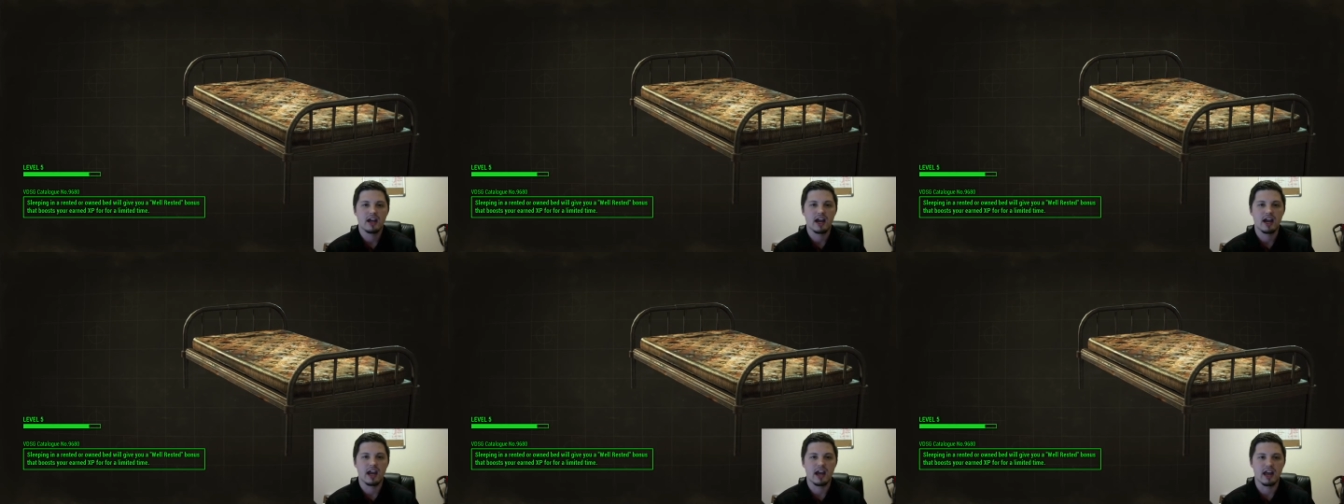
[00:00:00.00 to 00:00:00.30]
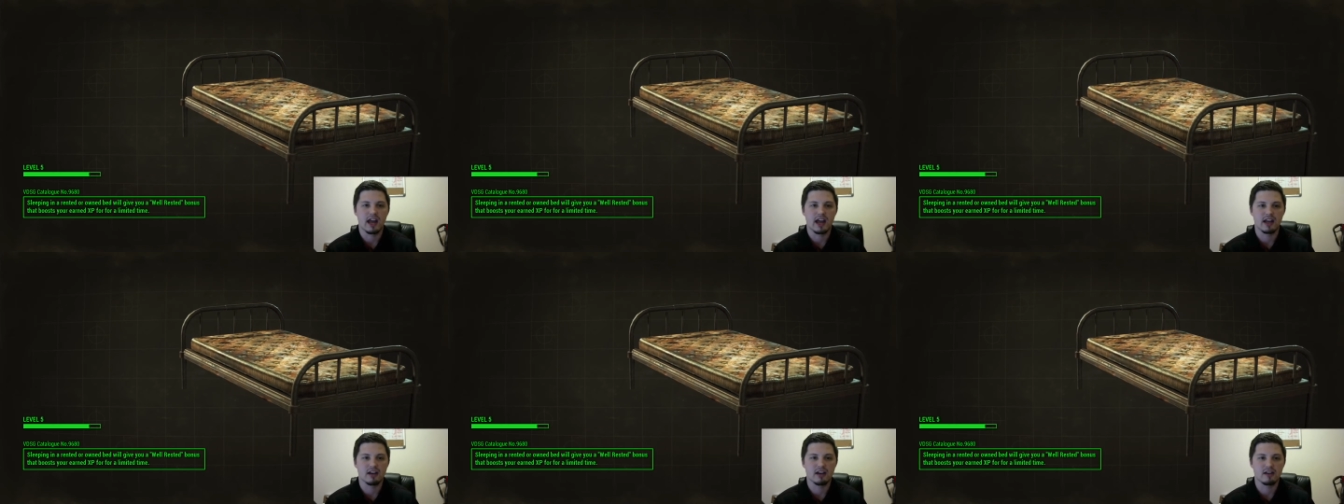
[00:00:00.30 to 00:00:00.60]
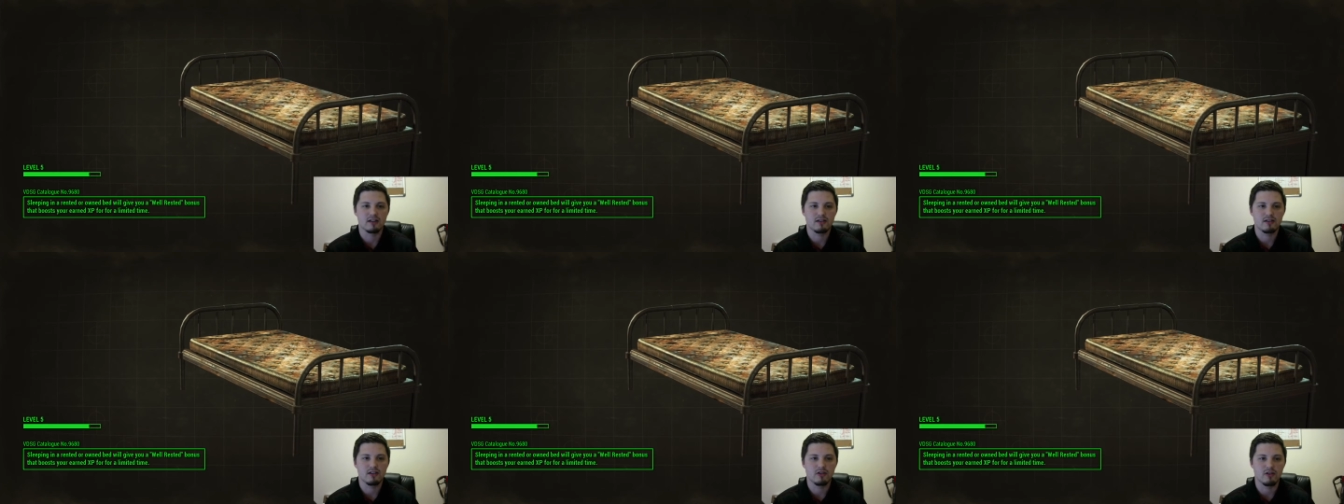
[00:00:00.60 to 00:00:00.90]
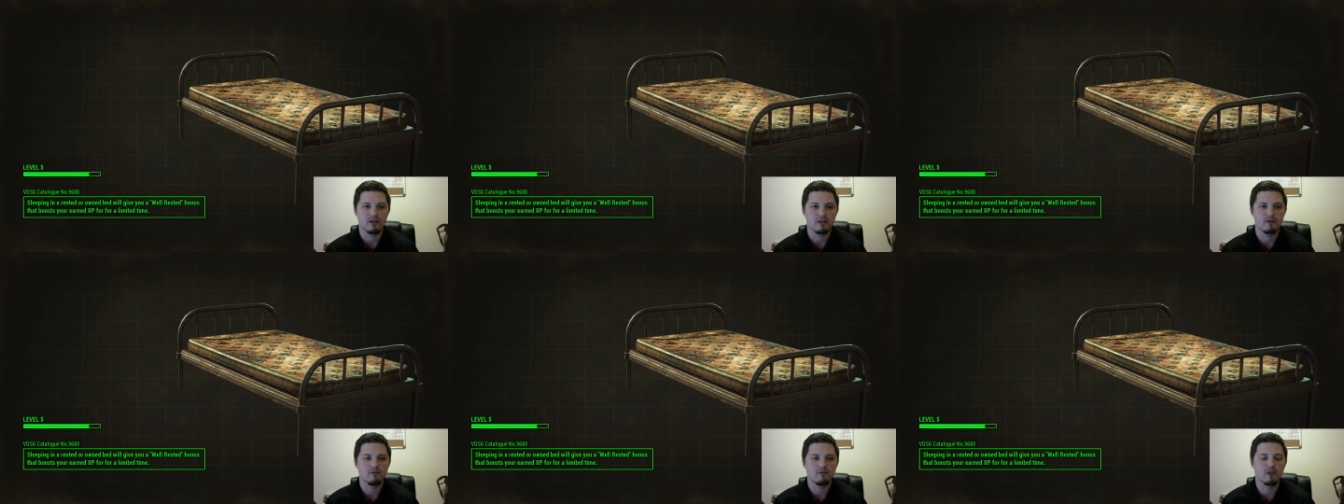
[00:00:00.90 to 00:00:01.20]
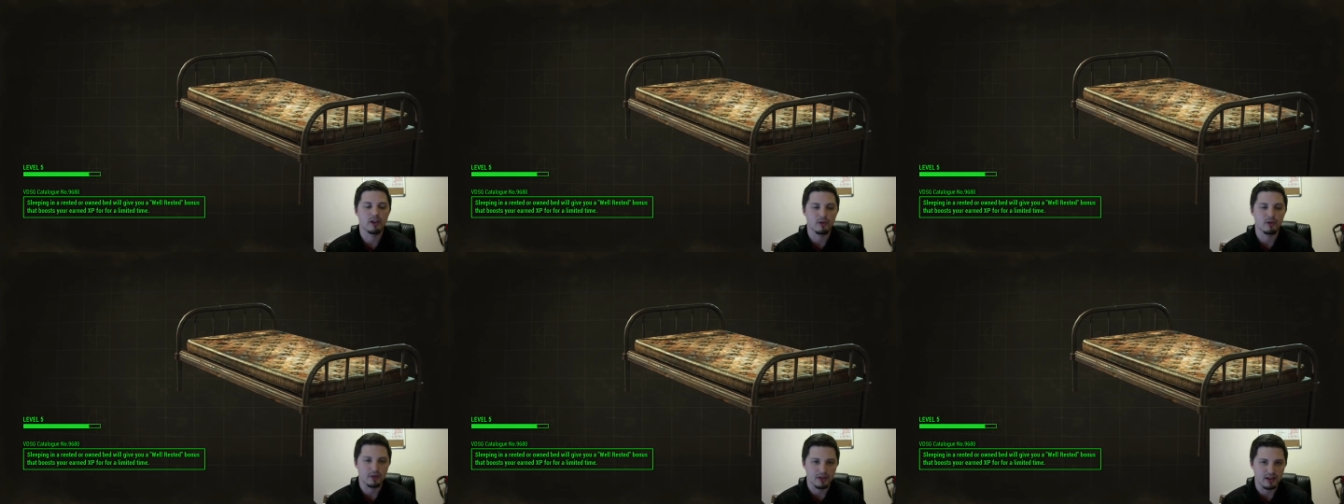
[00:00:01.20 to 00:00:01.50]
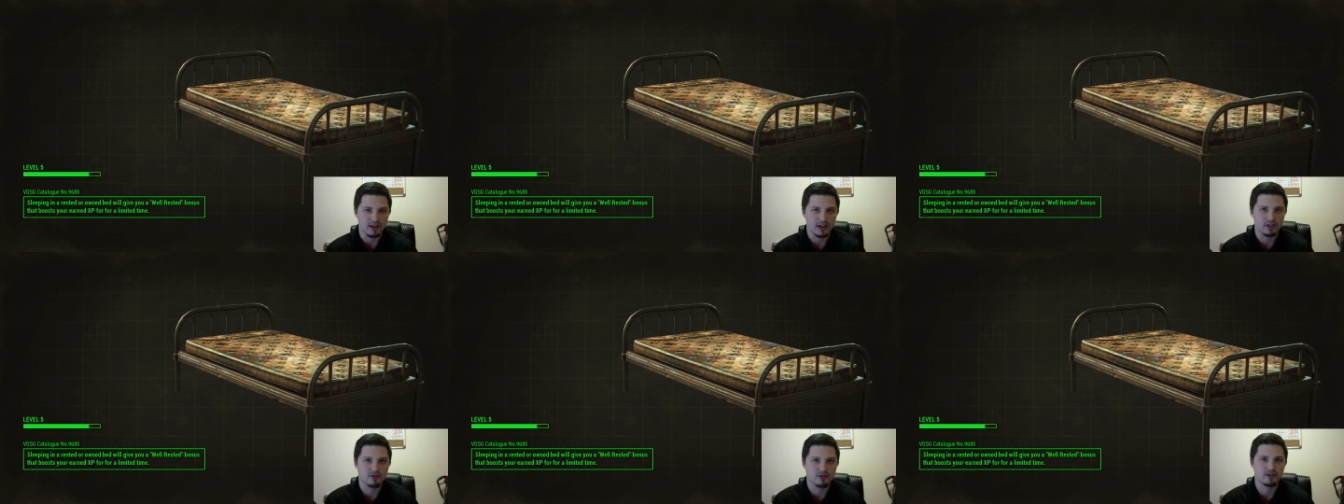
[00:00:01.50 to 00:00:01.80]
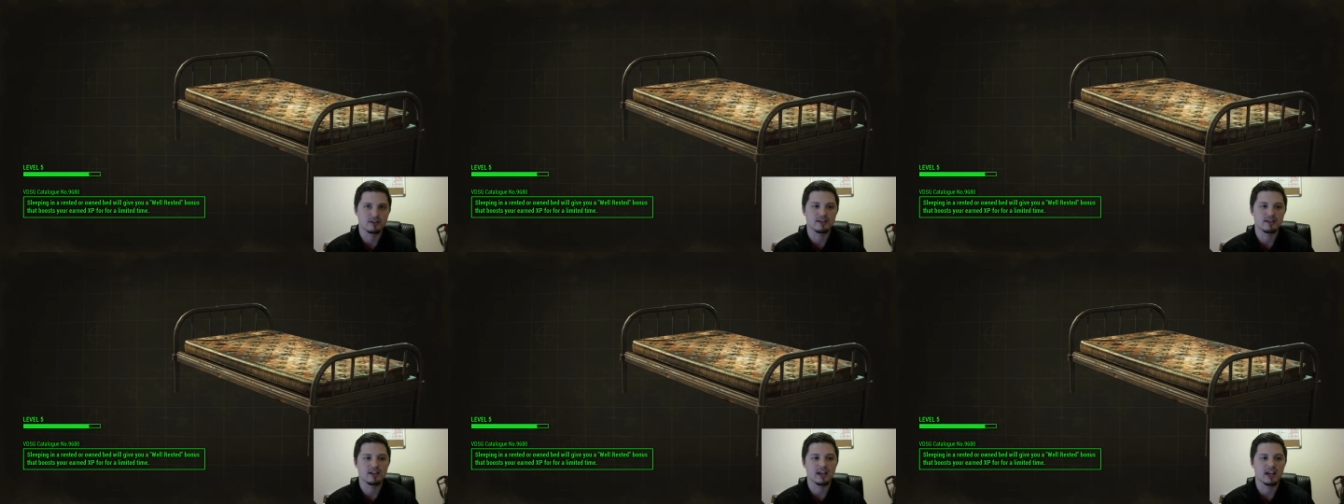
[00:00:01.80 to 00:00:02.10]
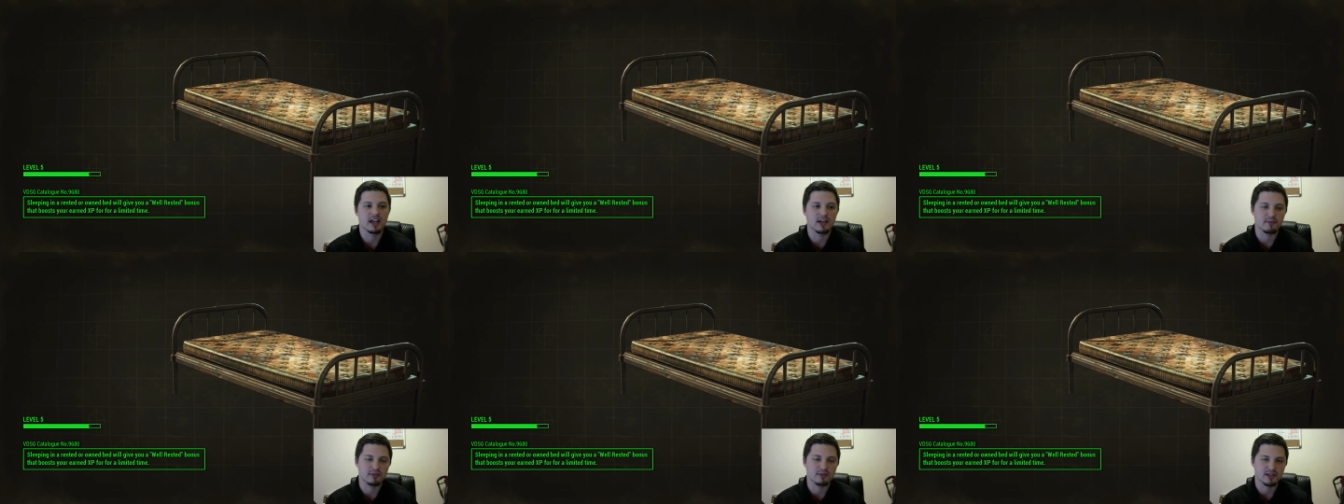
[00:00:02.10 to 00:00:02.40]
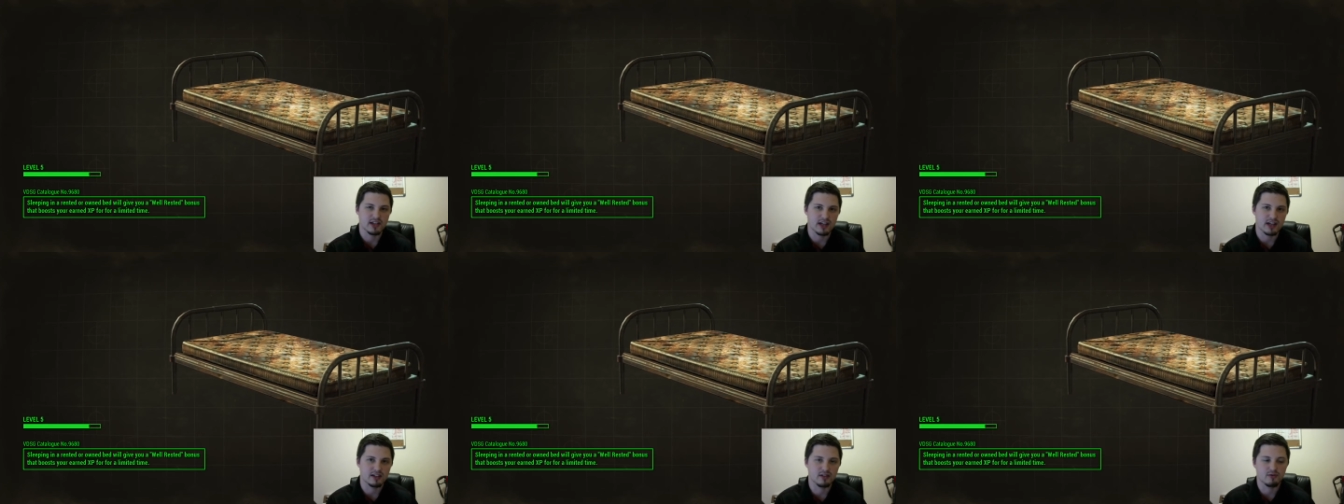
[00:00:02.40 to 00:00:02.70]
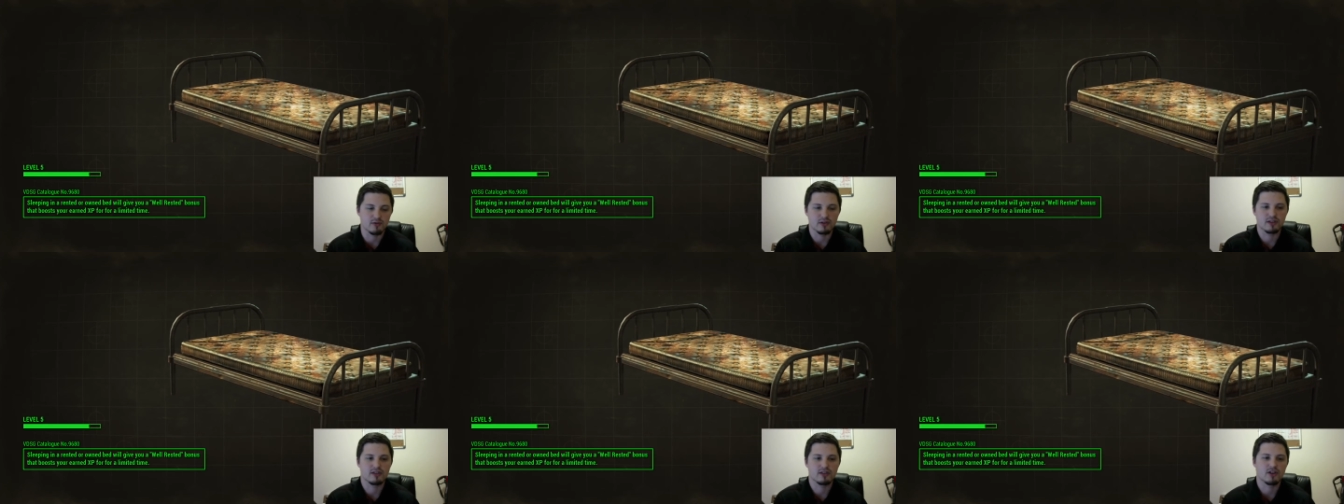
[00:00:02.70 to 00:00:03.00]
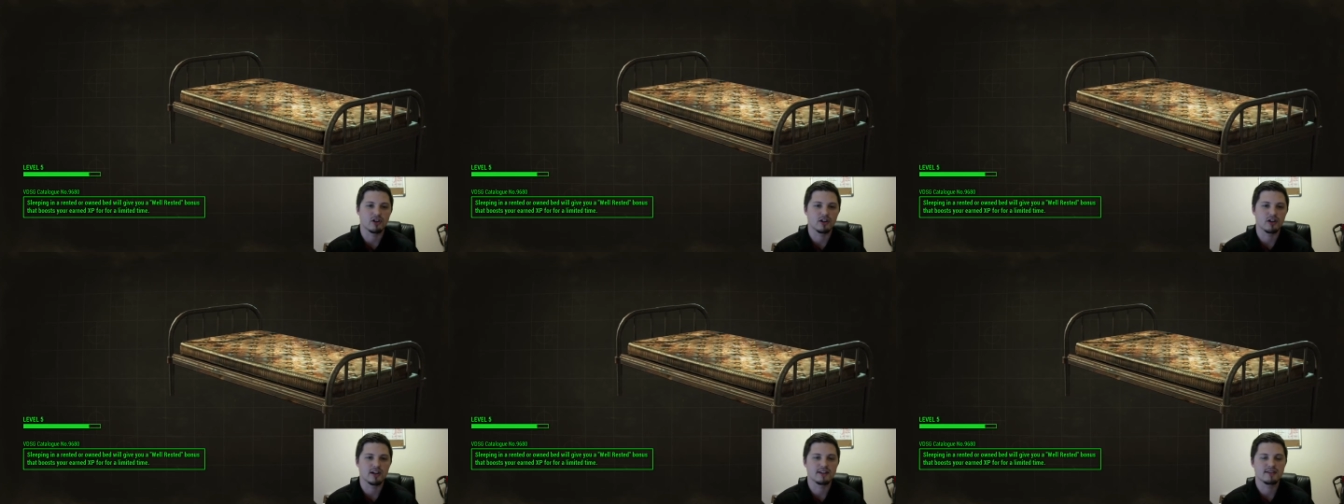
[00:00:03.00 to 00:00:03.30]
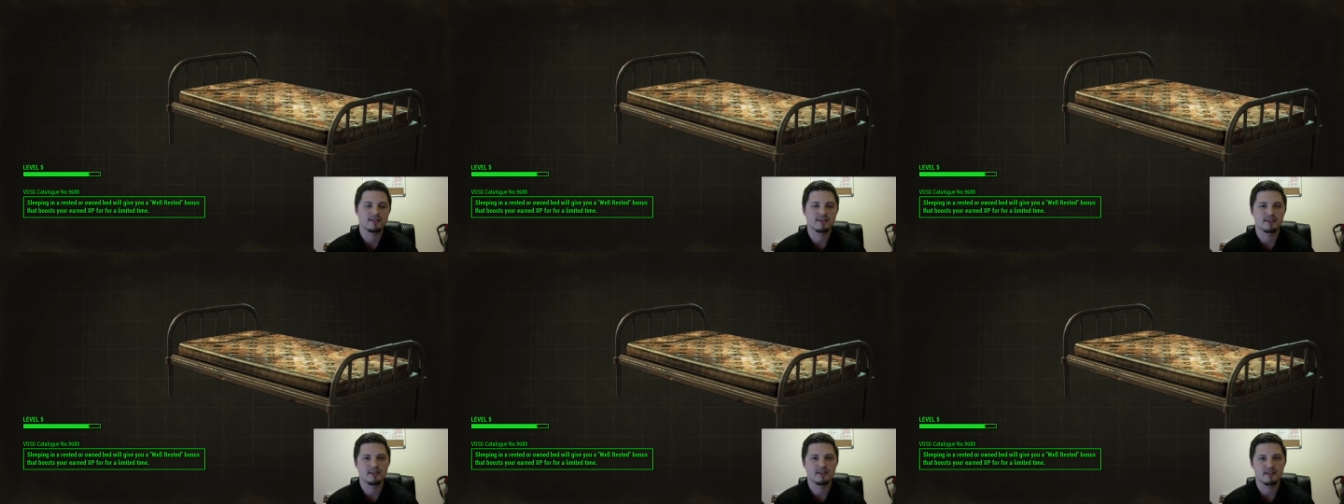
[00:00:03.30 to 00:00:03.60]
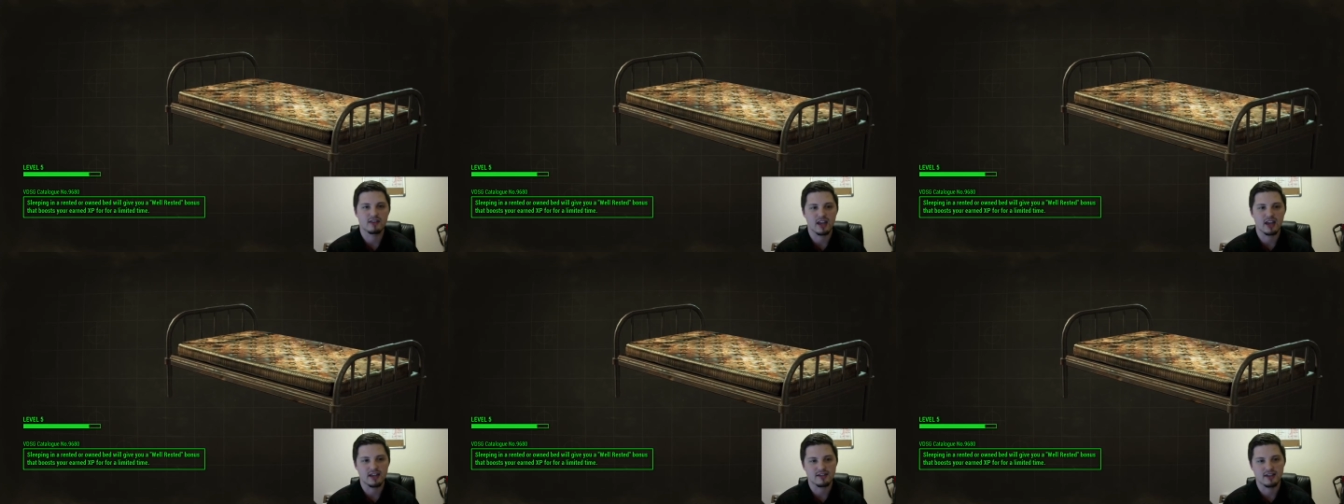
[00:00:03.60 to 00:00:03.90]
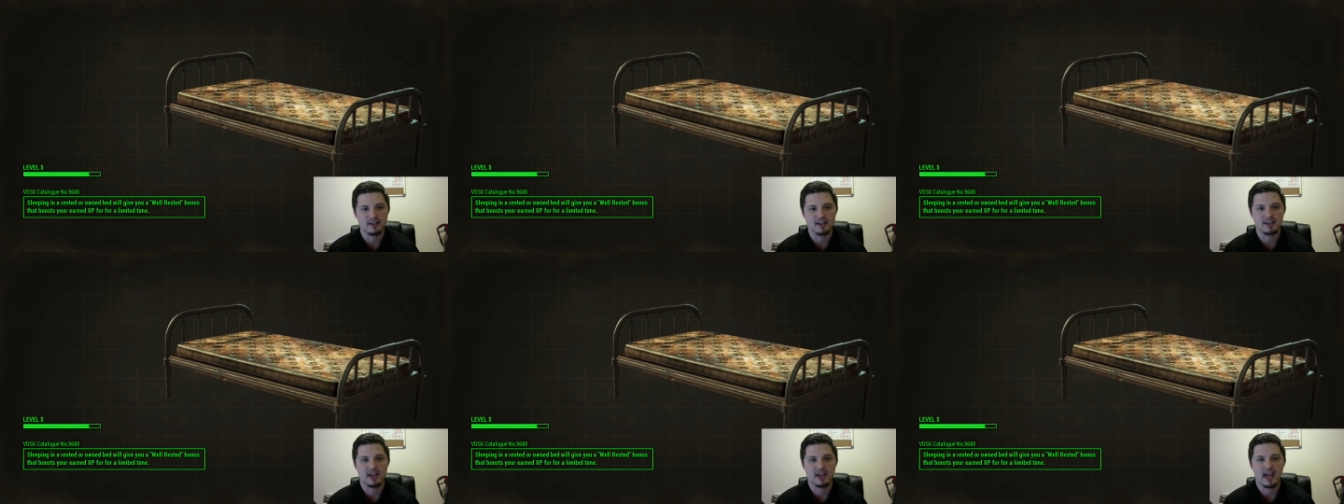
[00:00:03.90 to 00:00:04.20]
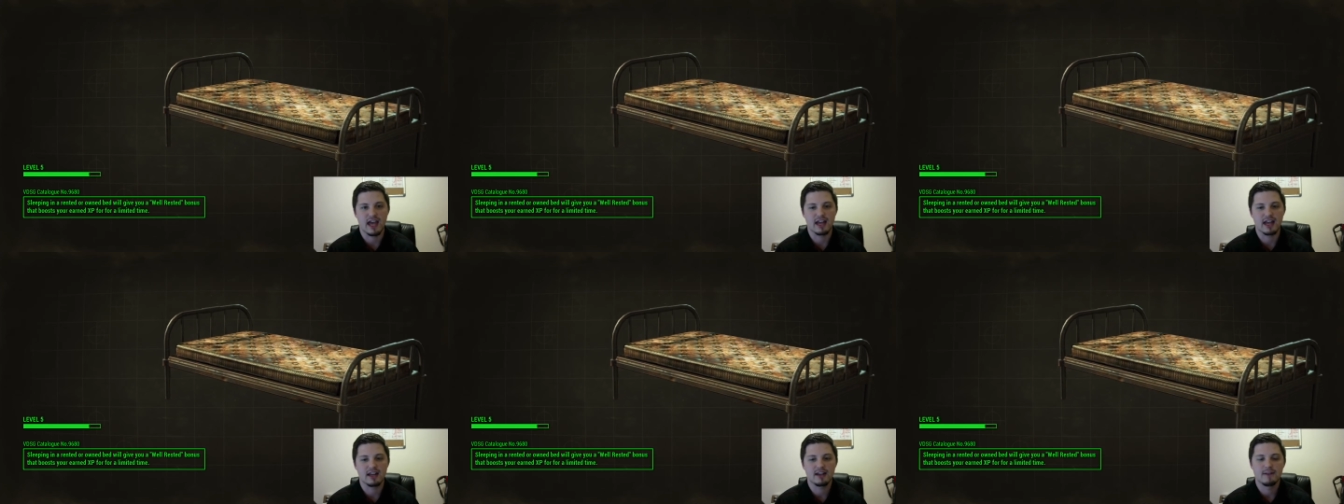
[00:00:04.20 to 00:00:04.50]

and you fill it with electricity and protect it with turrets and things like that.